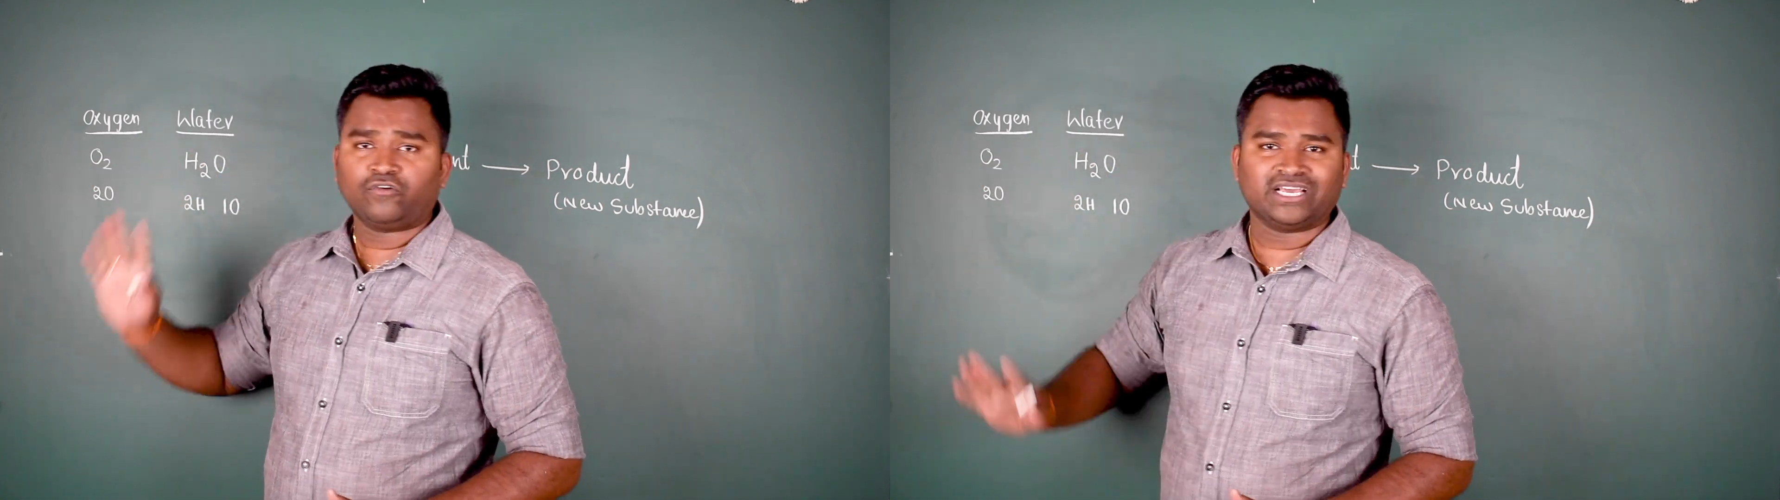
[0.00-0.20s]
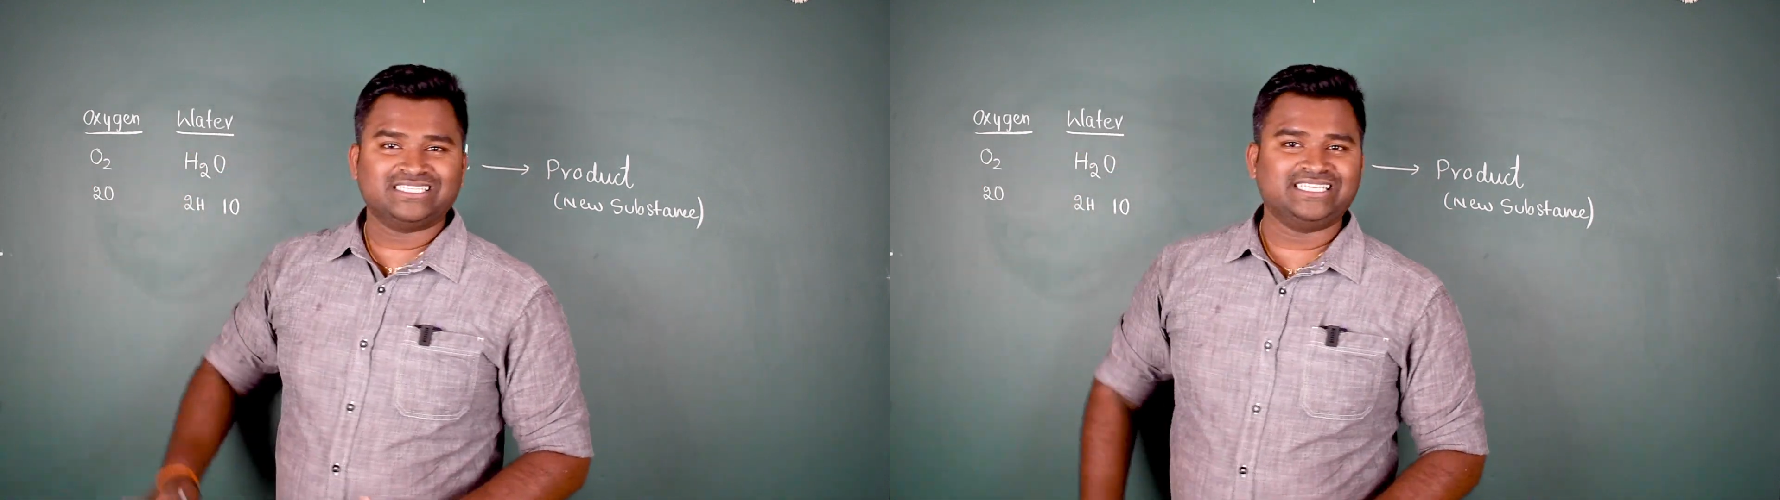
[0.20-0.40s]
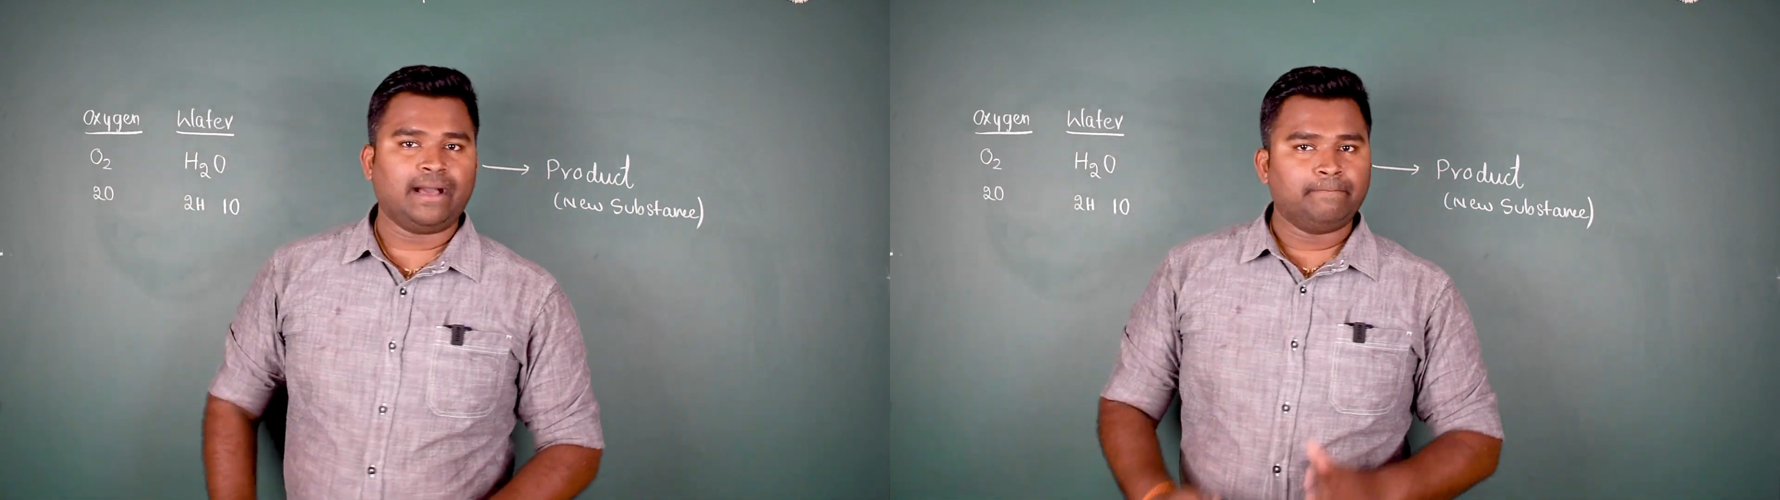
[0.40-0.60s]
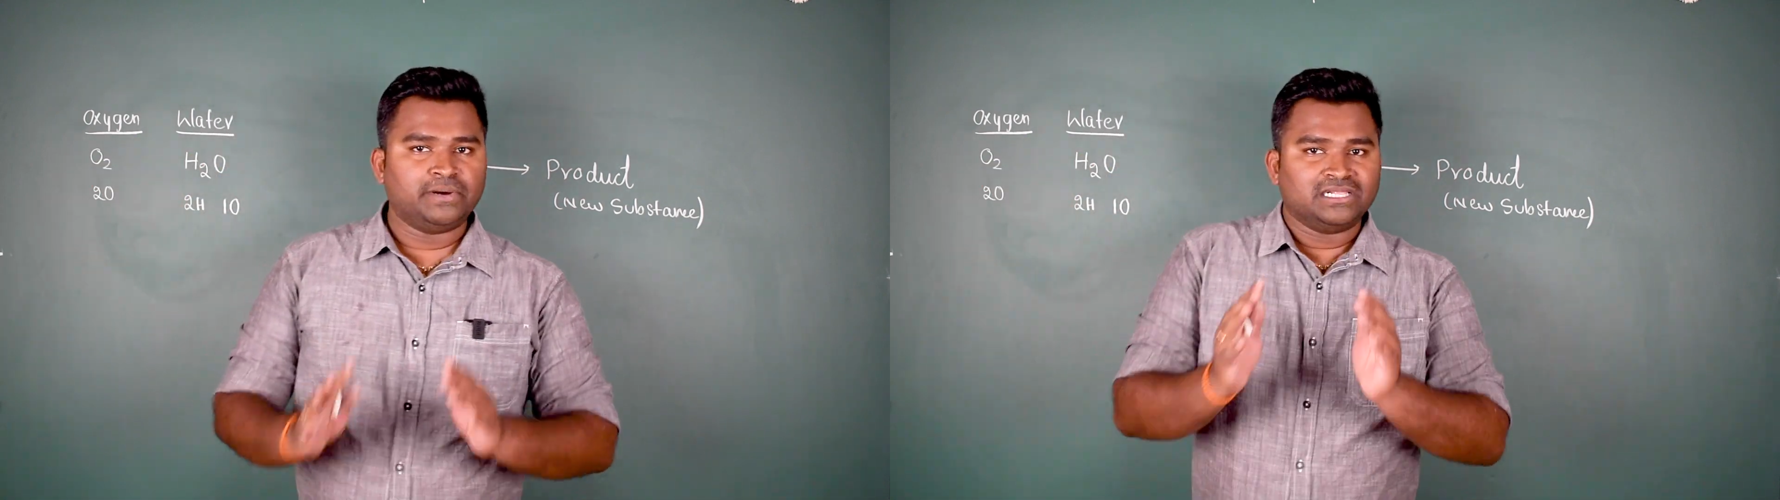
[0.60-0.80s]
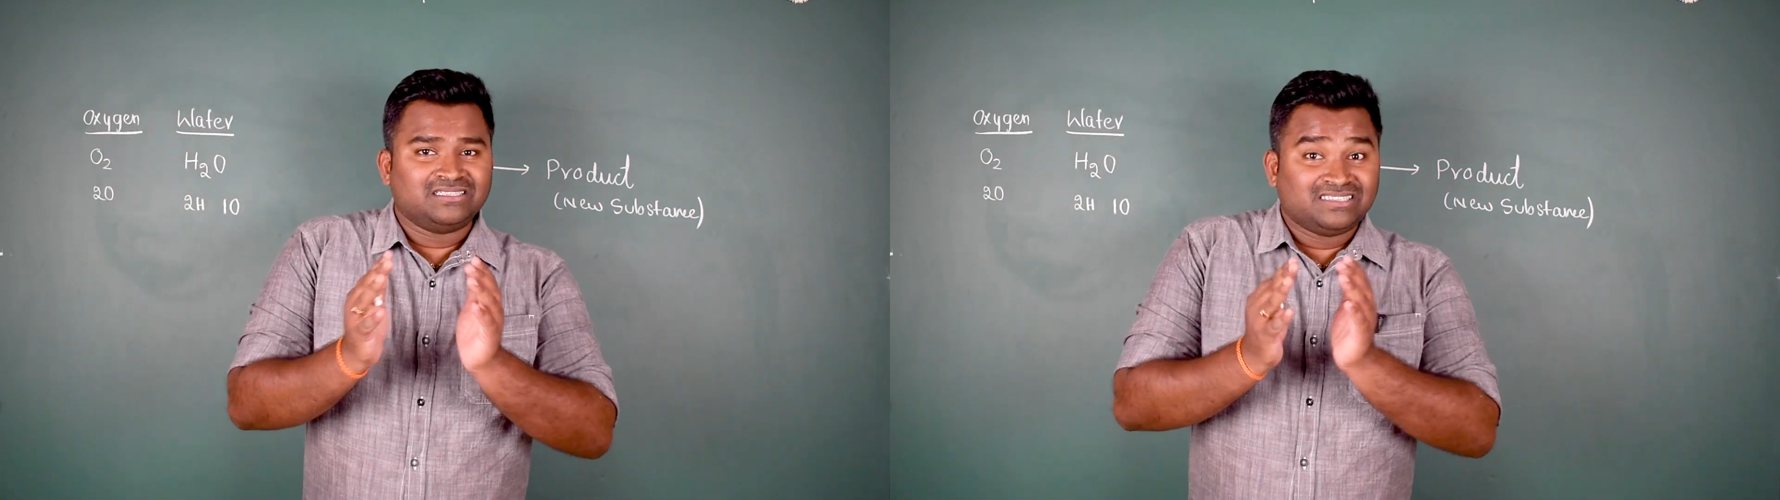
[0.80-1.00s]
for
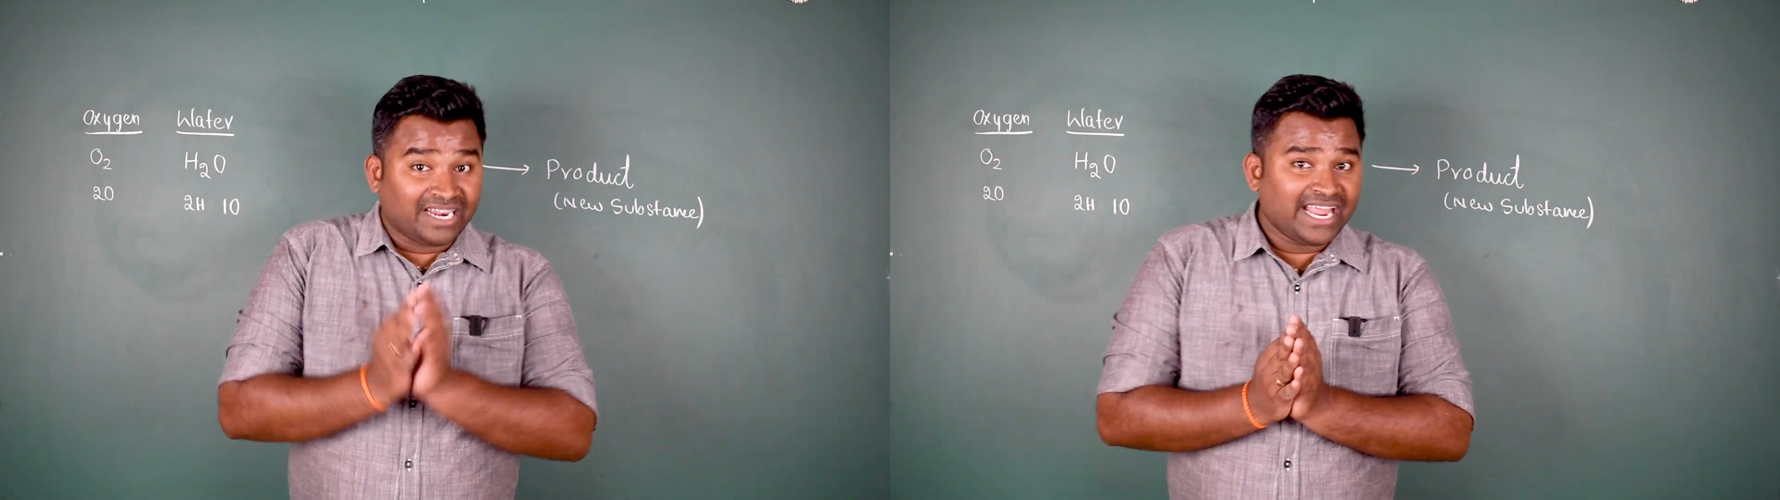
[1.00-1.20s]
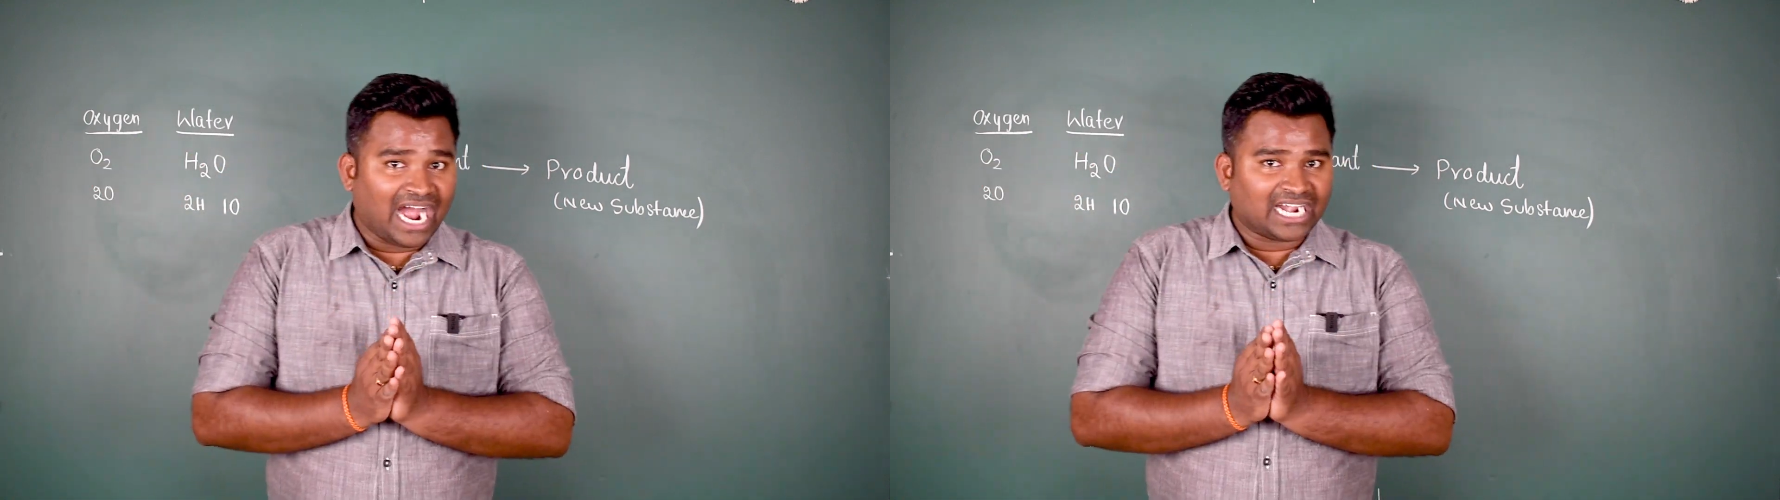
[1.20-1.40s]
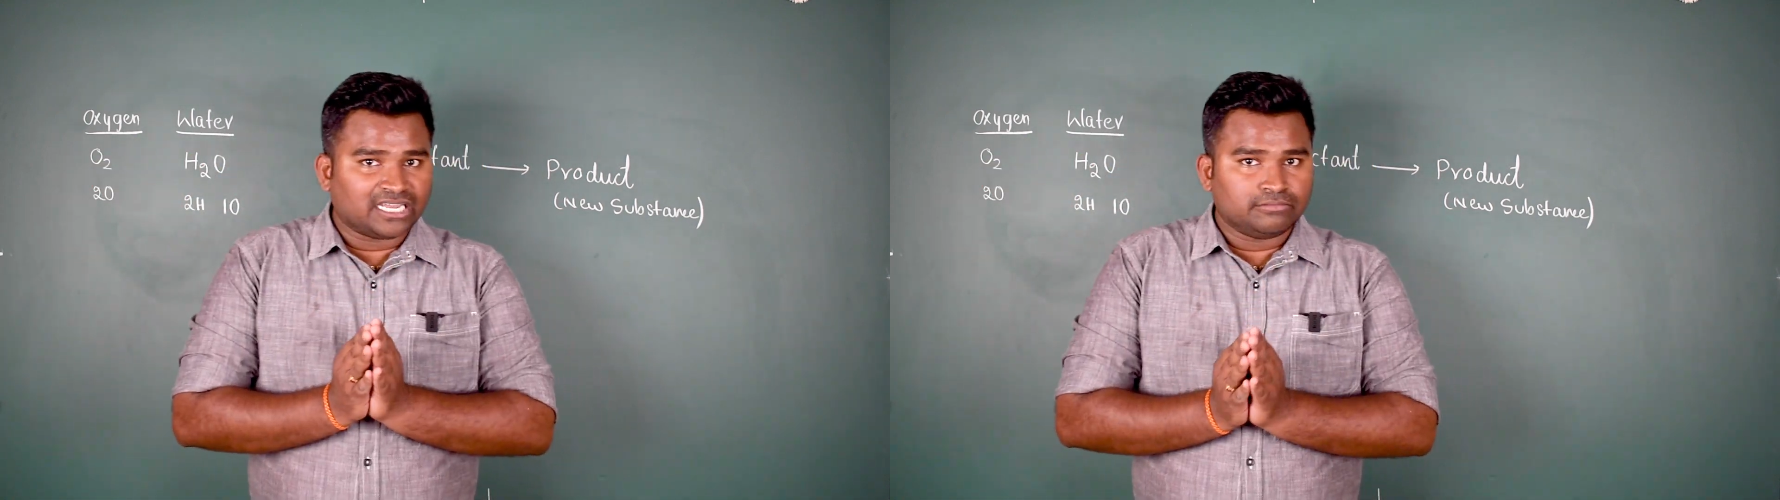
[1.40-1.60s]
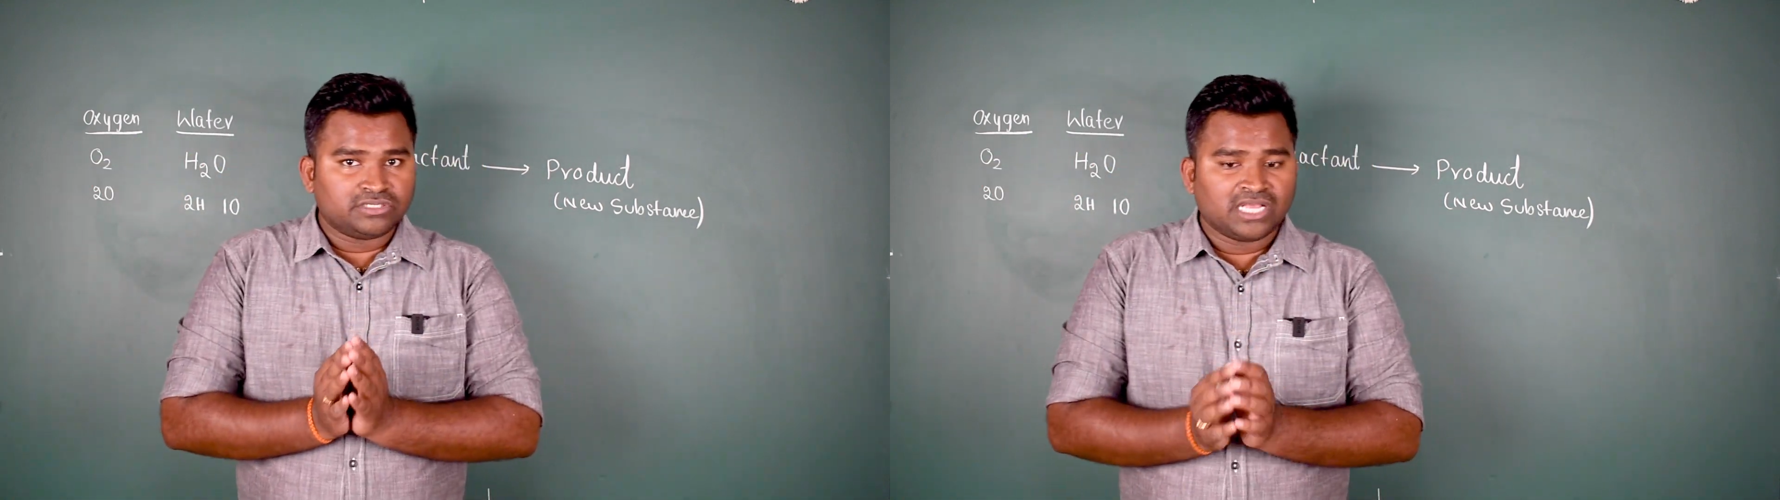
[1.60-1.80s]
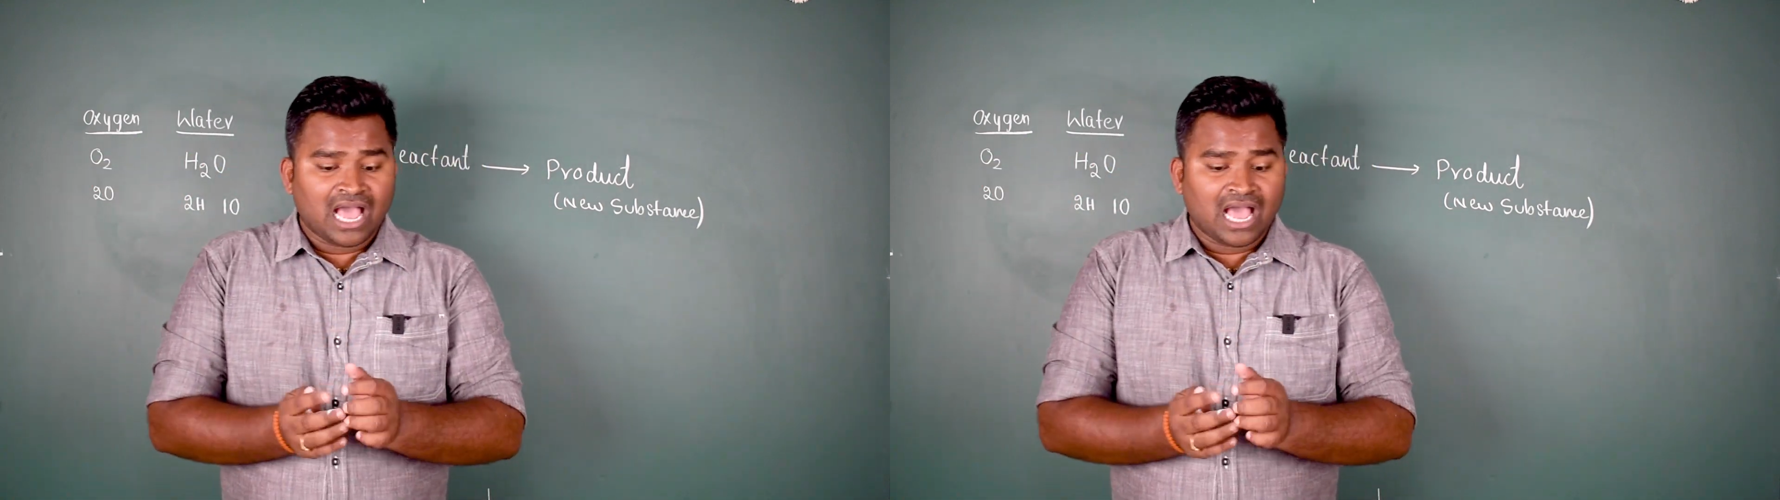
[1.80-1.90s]
example, three atoms